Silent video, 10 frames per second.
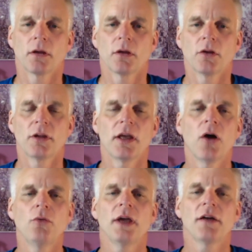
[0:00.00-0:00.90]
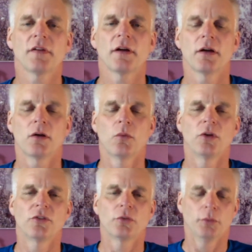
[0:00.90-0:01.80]
The only other
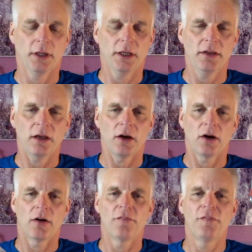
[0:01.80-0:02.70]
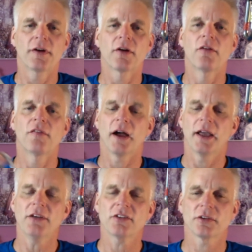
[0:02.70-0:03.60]
ones we need are a figure of
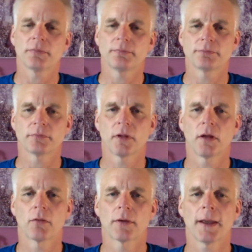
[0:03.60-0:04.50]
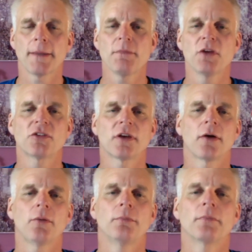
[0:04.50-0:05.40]
8. Okay,
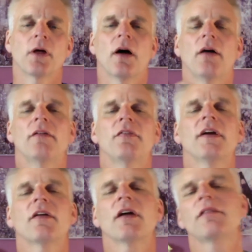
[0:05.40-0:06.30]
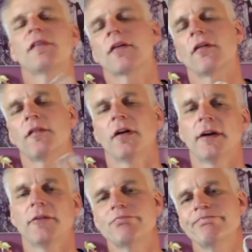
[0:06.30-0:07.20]
so figure 8, figure of
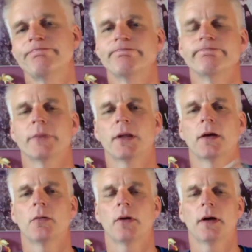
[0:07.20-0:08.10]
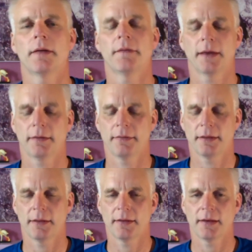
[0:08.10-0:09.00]
9. You know,
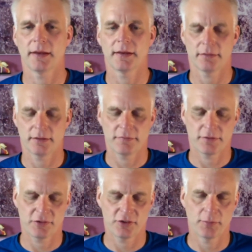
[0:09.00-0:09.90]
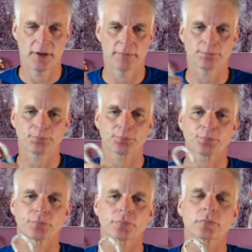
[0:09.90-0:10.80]
they're very similar.
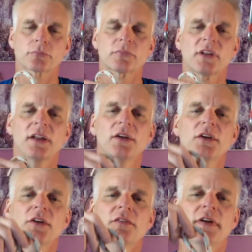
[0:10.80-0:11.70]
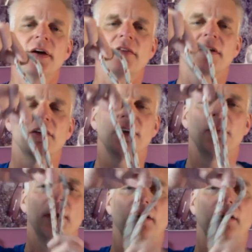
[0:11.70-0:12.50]
Very similar,